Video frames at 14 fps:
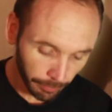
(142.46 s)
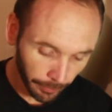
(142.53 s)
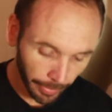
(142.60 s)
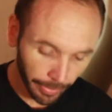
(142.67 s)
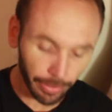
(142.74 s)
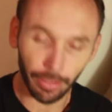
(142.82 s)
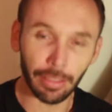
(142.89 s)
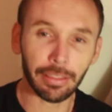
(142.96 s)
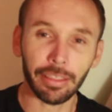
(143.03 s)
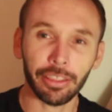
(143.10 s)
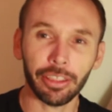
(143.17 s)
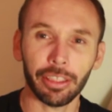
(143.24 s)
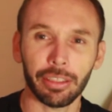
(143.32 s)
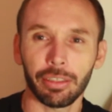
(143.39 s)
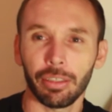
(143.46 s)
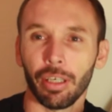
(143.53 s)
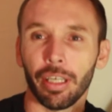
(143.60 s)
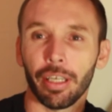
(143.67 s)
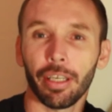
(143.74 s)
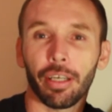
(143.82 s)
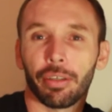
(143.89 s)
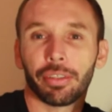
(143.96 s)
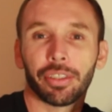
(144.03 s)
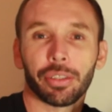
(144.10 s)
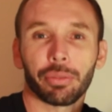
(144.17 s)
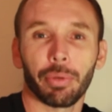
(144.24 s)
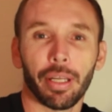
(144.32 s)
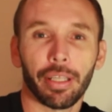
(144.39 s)
guys, it's just, I don't know, it's
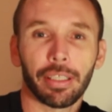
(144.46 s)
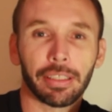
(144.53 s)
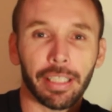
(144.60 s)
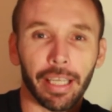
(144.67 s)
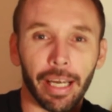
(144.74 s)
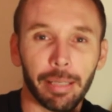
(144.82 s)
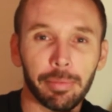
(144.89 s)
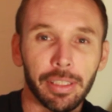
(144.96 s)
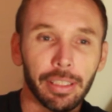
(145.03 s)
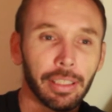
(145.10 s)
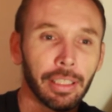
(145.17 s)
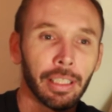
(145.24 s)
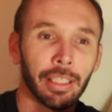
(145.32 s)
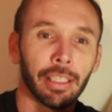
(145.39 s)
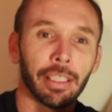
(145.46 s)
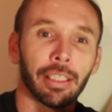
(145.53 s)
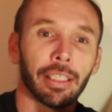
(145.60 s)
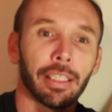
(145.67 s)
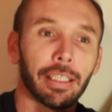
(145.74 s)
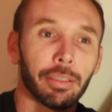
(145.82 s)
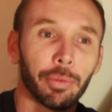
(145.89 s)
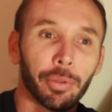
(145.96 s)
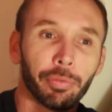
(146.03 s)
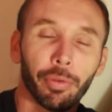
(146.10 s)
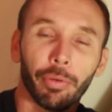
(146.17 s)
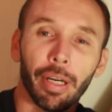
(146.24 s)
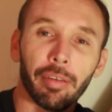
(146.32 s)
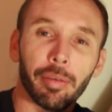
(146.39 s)
just one of those games that it will
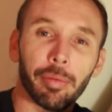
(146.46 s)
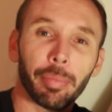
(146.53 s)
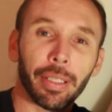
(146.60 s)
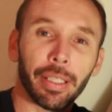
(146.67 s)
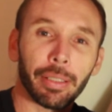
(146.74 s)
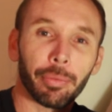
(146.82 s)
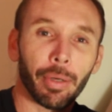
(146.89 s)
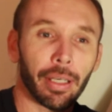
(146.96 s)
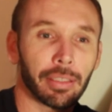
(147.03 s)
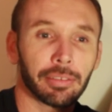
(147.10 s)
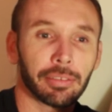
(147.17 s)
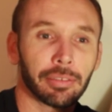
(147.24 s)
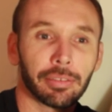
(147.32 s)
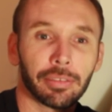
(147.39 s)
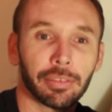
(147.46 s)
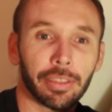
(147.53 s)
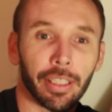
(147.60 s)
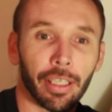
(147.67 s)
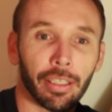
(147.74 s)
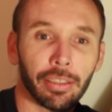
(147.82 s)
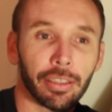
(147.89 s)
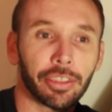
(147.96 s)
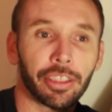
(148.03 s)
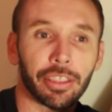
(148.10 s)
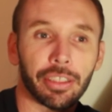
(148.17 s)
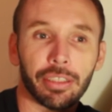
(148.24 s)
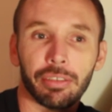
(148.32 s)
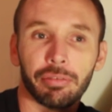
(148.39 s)
forever be one. You know, it's
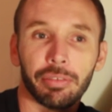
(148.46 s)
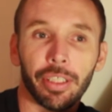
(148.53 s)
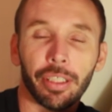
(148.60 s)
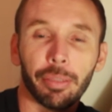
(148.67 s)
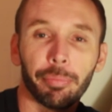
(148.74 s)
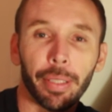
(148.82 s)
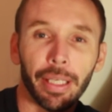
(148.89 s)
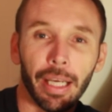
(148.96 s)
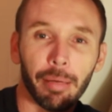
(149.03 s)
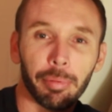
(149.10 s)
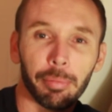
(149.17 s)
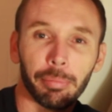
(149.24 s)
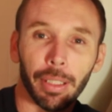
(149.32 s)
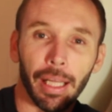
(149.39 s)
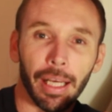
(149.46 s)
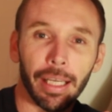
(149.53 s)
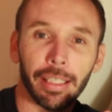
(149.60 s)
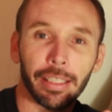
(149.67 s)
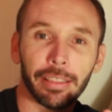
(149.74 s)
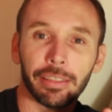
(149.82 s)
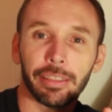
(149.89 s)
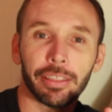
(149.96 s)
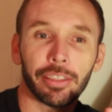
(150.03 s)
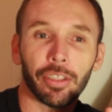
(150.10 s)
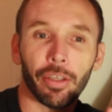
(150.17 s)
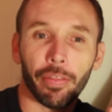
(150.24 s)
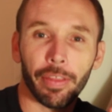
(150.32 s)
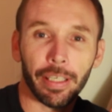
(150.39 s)
just, you can pick up and play and
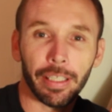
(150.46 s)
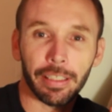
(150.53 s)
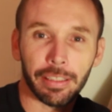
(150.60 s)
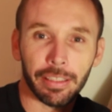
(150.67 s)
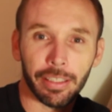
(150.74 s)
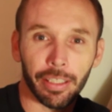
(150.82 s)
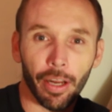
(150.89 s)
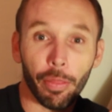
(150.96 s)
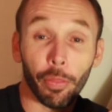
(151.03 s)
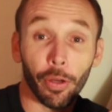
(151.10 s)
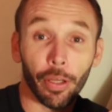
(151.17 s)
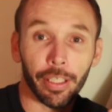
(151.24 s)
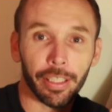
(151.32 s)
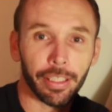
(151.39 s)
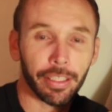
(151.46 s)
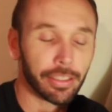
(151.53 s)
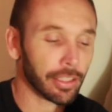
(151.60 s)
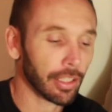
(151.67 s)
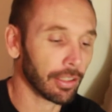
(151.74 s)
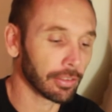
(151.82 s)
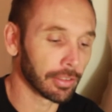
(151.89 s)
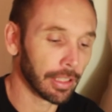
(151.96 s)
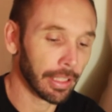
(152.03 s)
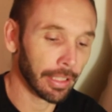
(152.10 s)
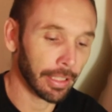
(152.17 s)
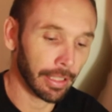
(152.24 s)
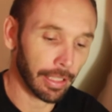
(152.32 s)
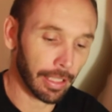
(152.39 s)
not think it's, 30 years old.
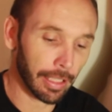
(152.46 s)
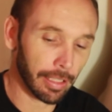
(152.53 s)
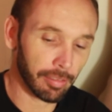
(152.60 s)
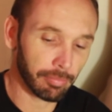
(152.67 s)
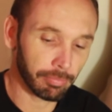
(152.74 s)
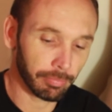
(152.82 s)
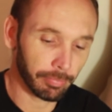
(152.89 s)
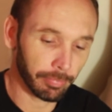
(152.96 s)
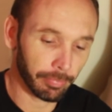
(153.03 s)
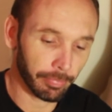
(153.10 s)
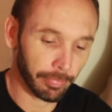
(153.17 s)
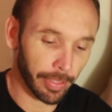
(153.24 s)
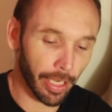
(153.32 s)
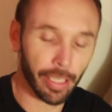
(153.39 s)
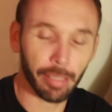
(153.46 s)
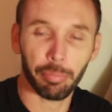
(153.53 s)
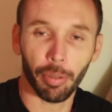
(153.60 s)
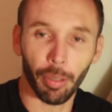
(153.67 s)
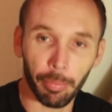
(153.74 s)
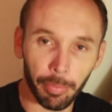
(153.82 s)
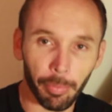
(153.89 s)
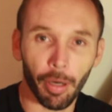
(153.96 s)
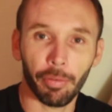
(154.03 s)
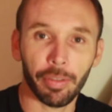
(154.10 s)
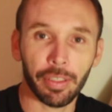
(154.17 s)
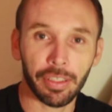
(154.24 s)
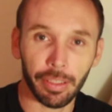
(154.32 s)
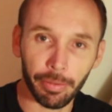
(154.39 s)
The only problem,
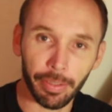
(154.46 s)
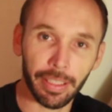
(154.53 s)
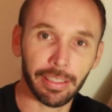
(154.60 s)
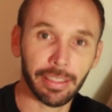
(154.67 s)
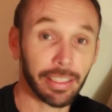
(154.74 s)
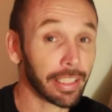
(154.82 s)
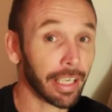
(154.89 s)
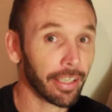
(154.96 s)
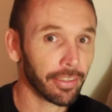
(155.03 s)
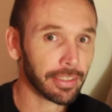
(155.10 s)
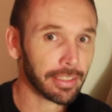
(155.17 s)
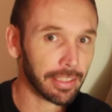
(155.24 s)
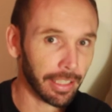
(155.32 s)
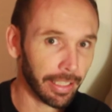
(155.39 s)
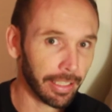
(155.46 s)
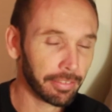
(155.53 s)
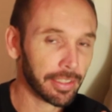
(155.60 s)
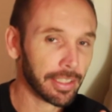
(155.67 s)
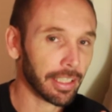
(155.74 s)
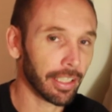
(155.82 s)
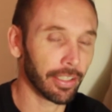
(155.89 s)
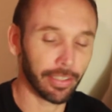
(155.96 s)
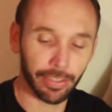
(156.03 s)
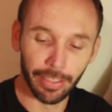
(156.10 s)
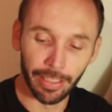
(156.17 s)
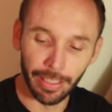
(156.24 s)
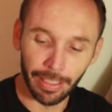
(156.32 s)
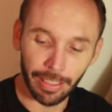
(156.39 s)
obviously, with this, you cannot save. So,
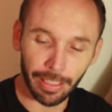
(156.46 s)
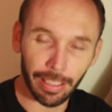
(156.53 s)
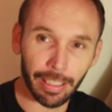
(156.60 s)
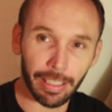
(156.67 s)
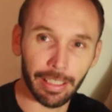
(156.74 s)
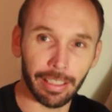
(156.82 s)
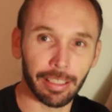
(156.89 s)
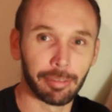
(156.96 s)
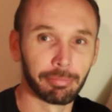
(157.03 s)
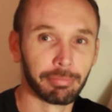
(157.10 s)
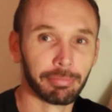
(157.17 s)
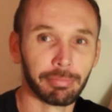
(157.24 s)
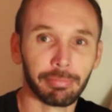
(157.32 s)
yeah,